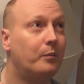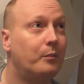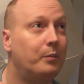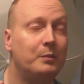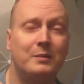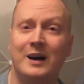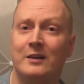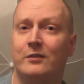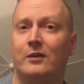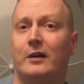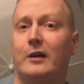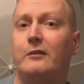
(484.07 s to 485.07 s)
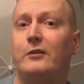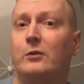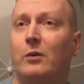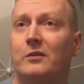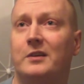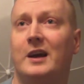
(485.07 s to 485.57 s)
be mindful if you
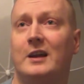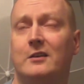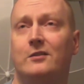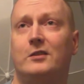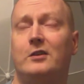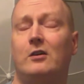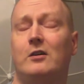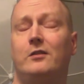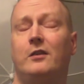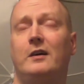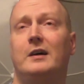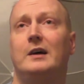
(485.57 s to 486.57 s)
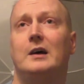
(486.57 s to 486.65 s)
want to get into photography,